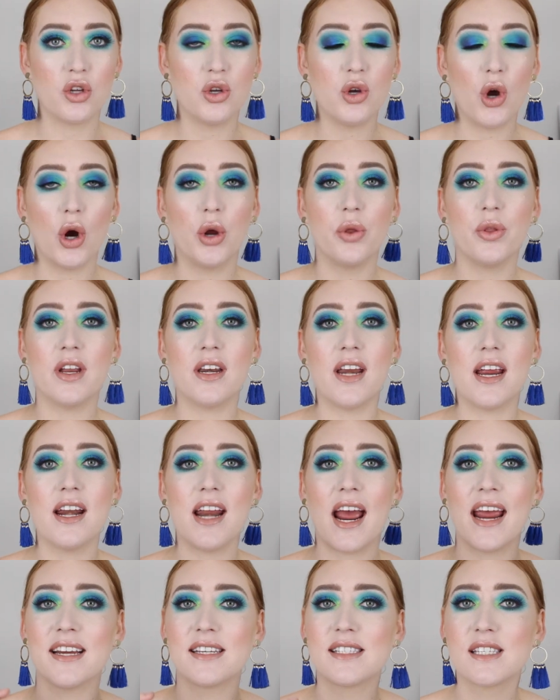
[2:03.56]
You only
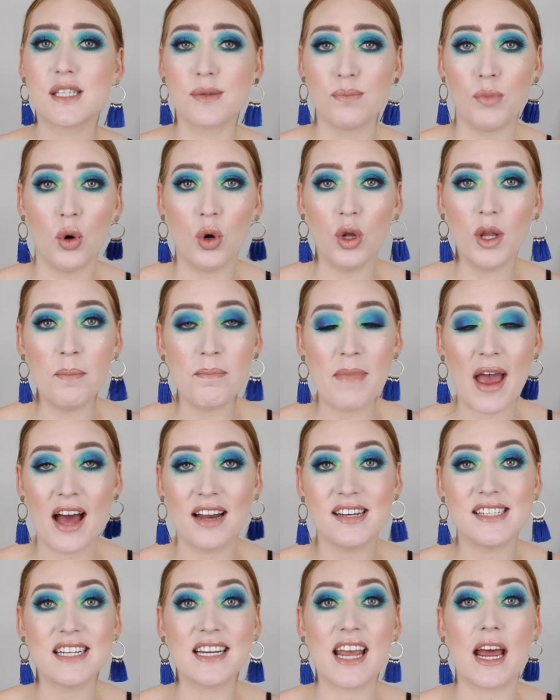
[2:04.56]
need a small
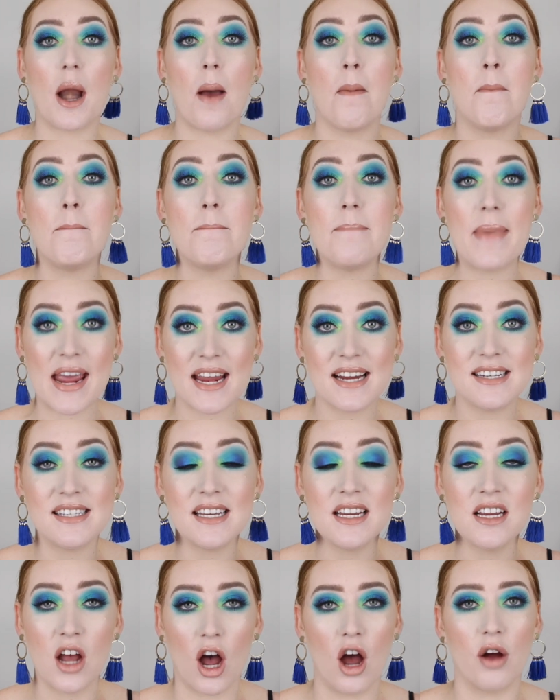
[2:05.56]
amount to get
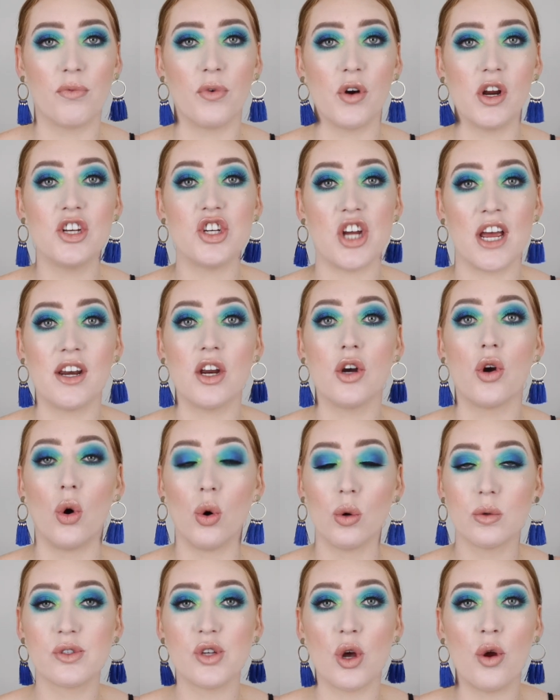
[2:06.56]
amazing coverage and it
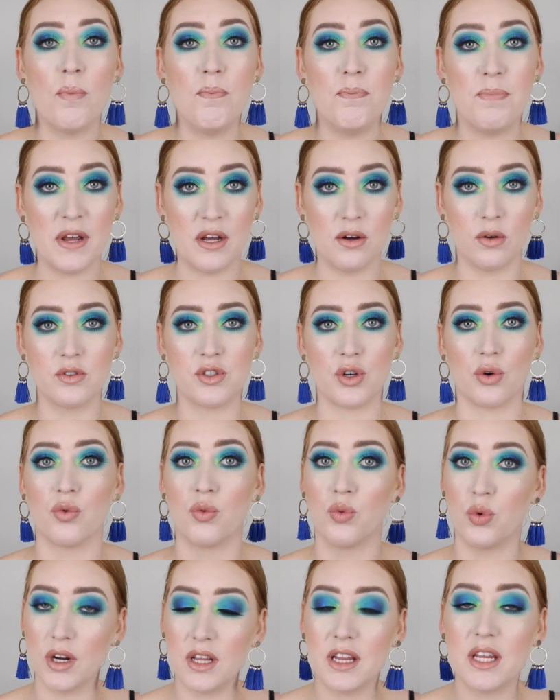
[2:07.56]
also builds
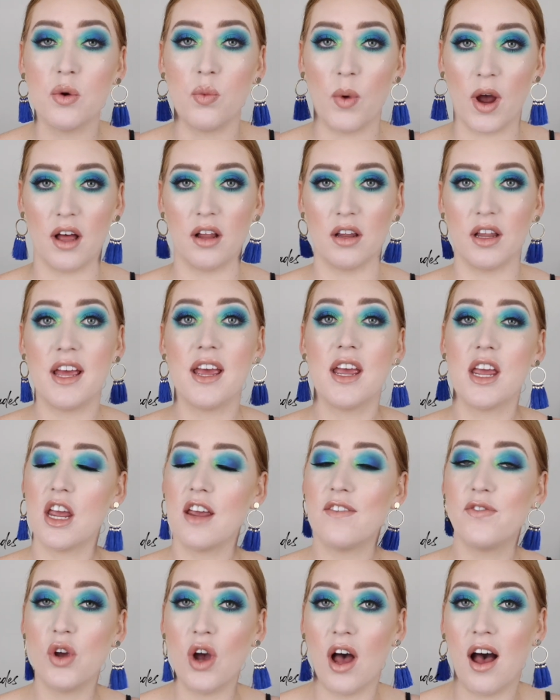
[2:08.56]
really well
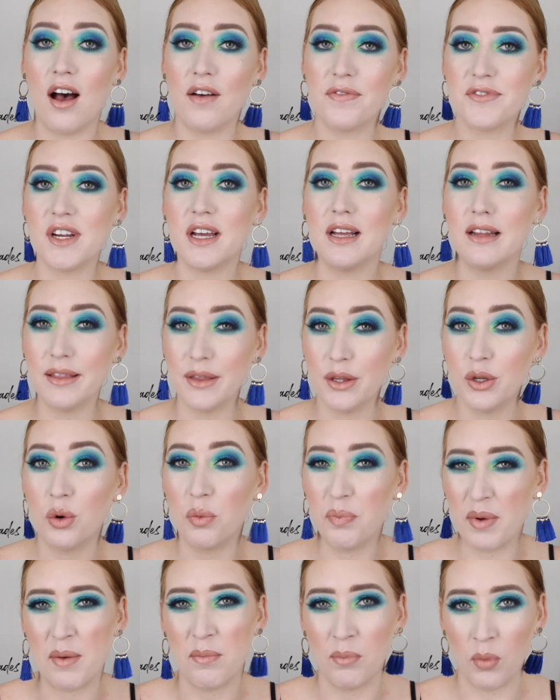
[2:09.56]
if you're after a
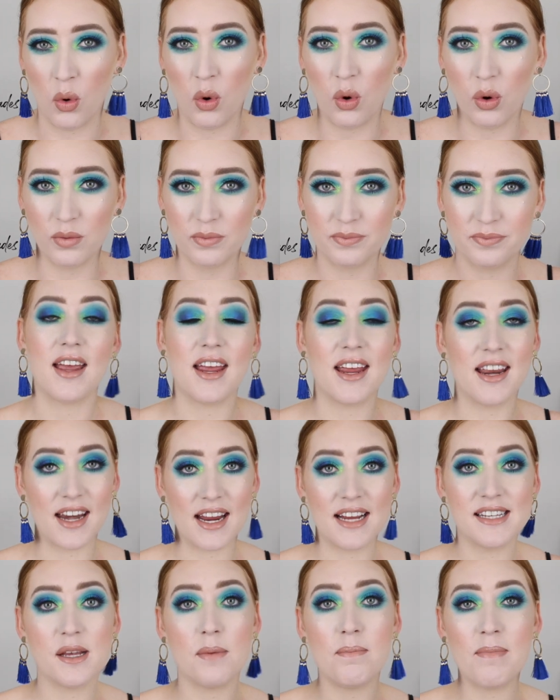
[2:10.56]
little bit more. It
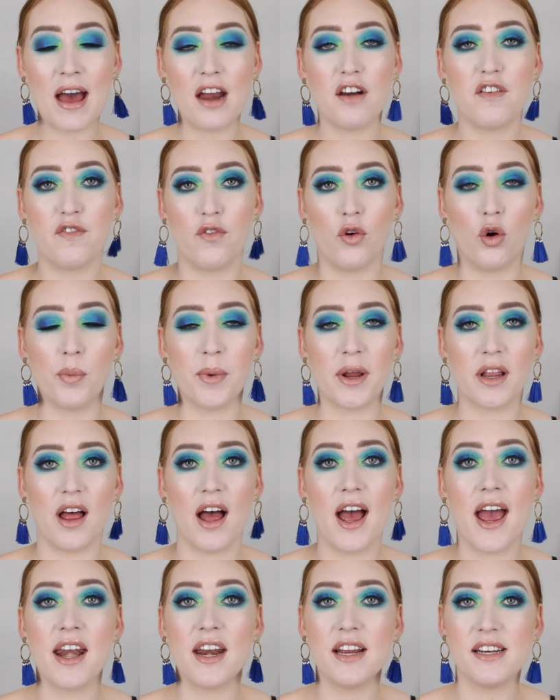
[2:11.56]
is a matte
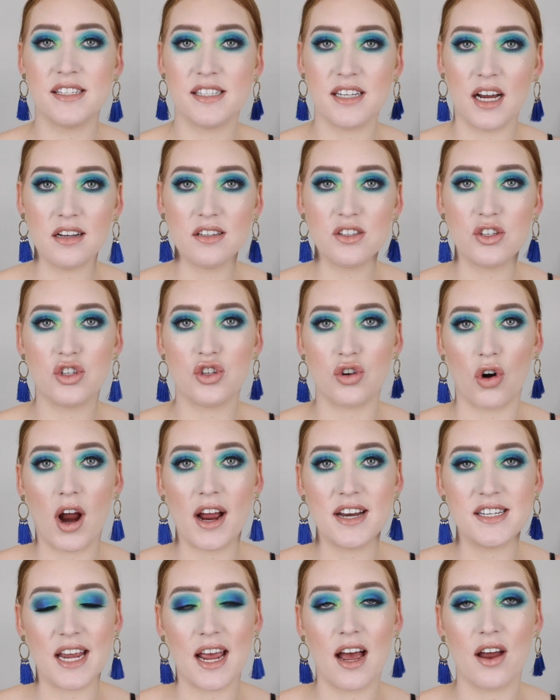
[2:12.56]
formula and it does
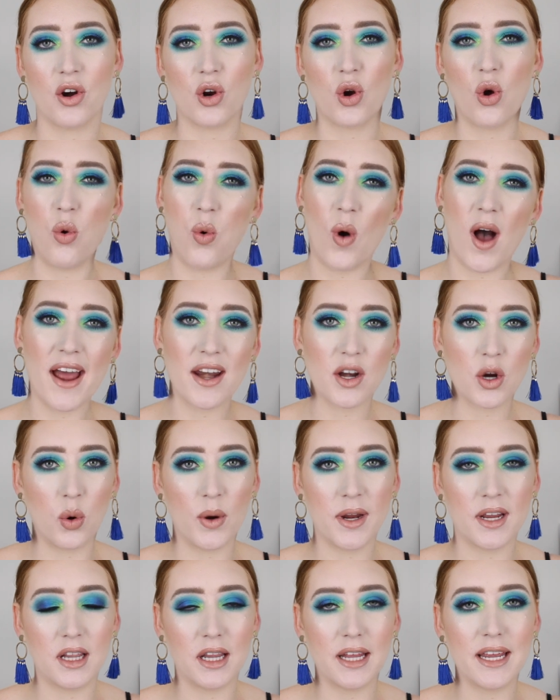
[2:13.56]
dry down quite
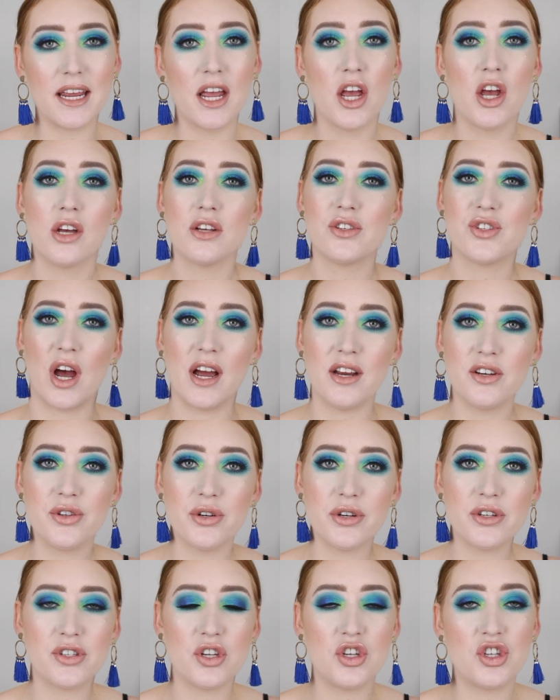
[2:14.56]
quickly, so I
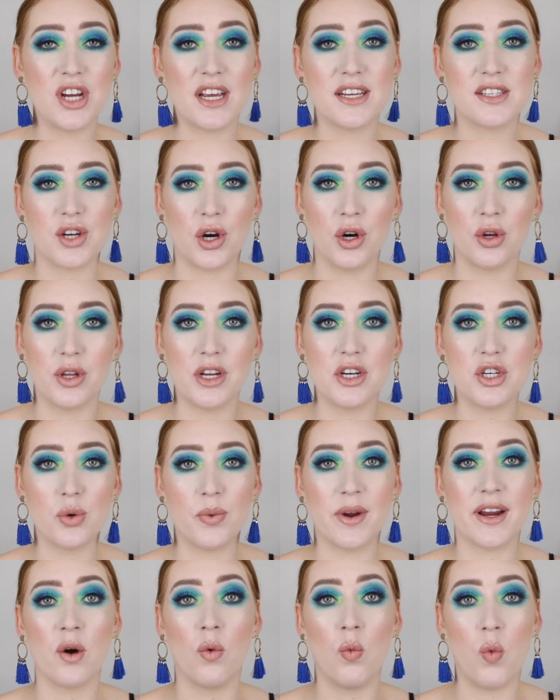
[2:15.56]
do suggest only
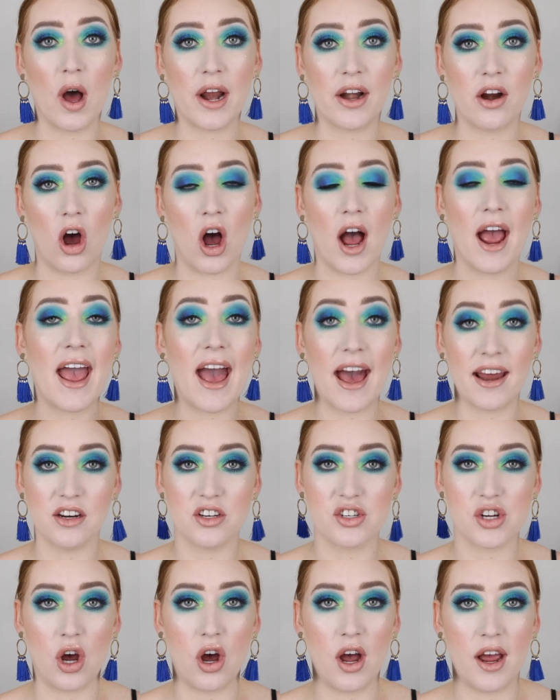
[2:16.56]
doing one eye at a
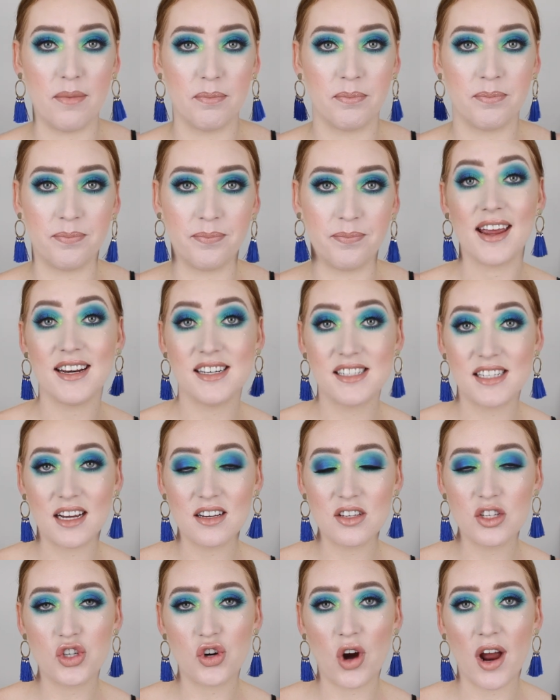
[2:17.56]
time. It
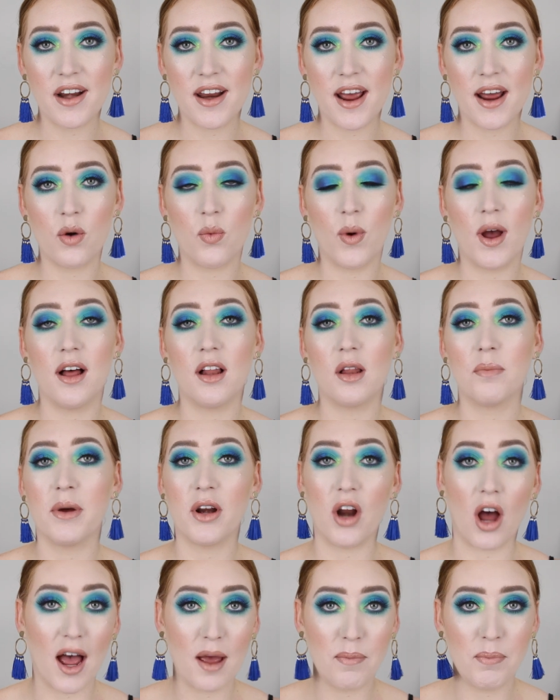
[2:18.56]
does dry down well,
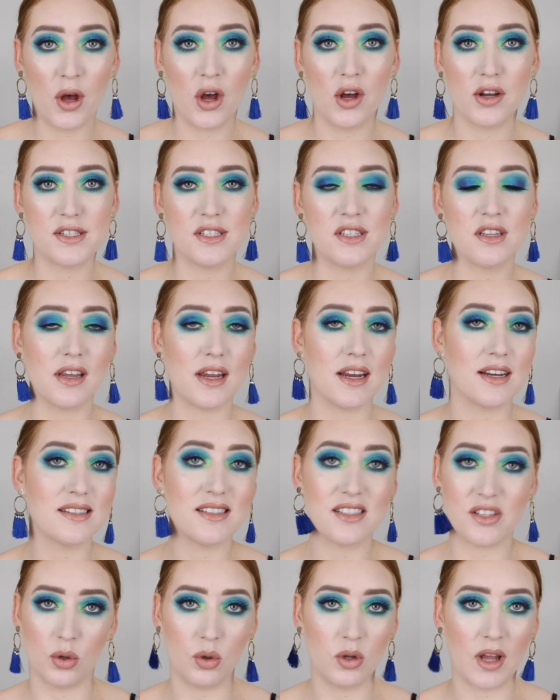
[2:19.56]
but I personally
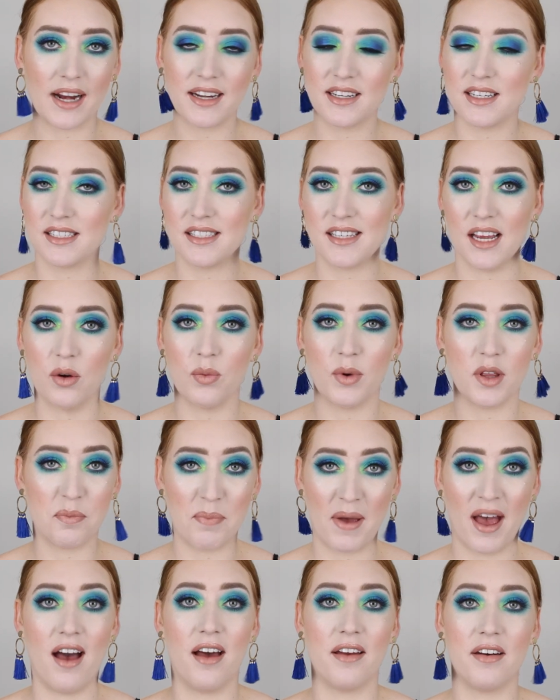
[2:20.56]
still like to set with
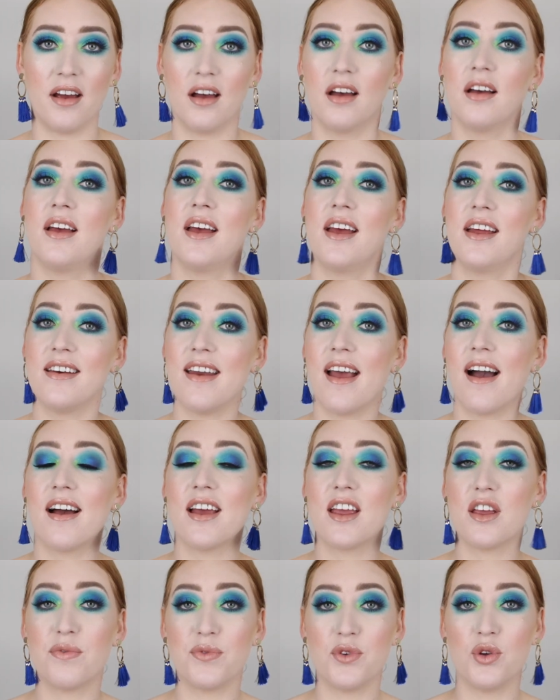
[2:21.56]
powder.
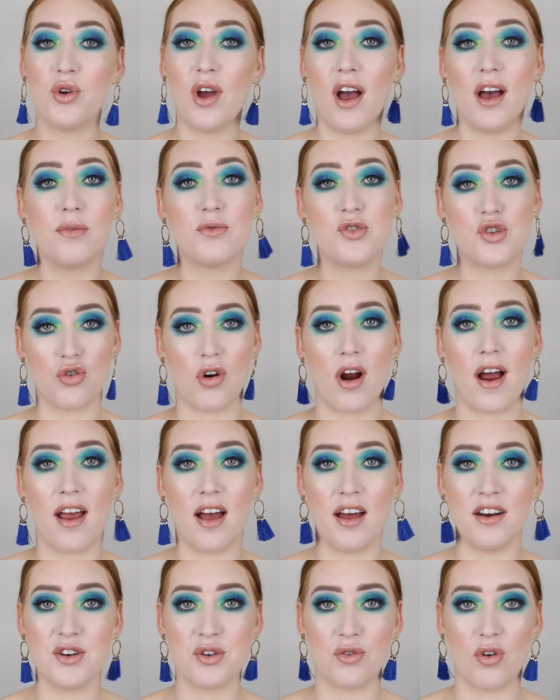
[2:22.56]
Now, if you have
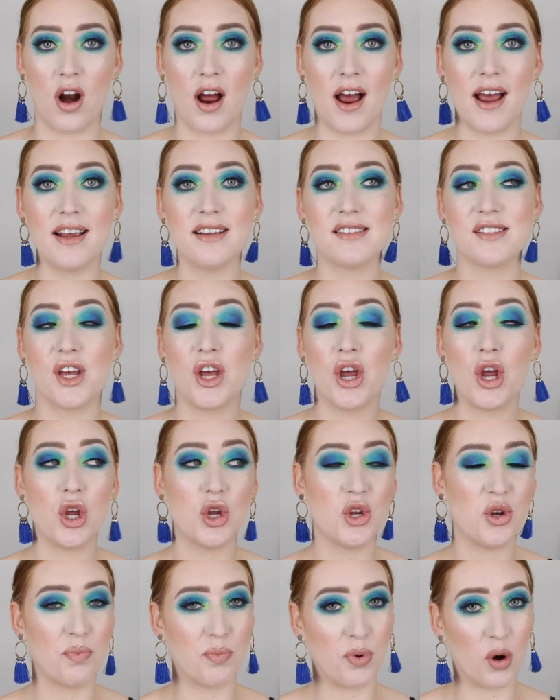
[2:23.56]
dry under eyes,
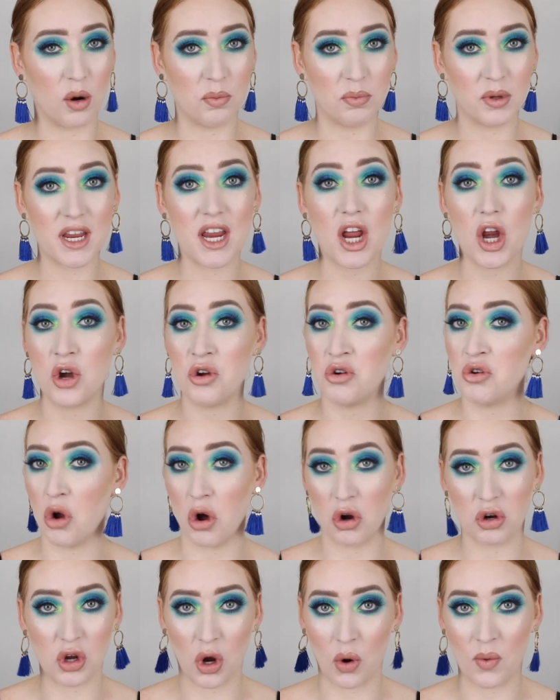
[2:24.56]
you're probably
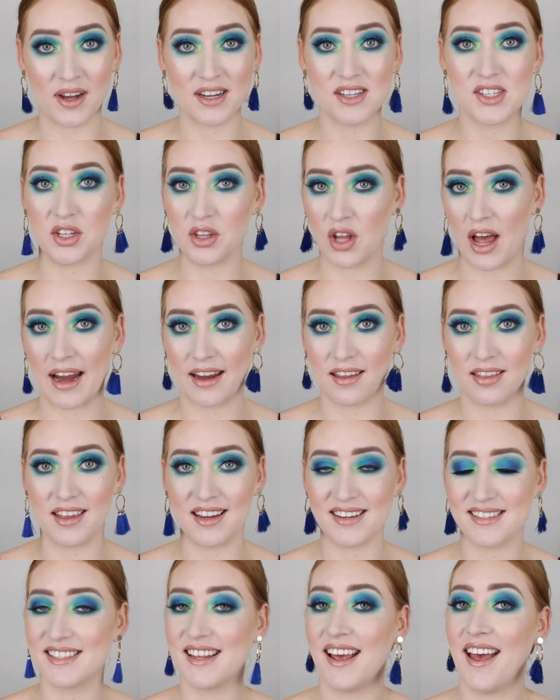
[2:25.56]
not going to like
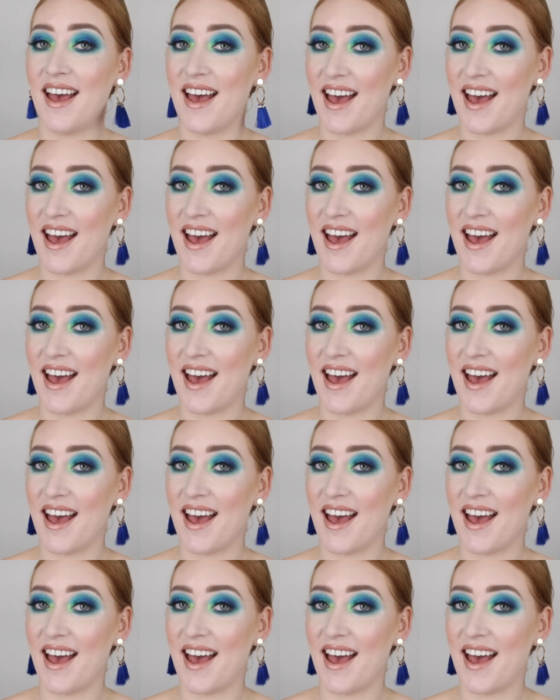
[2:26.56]
this.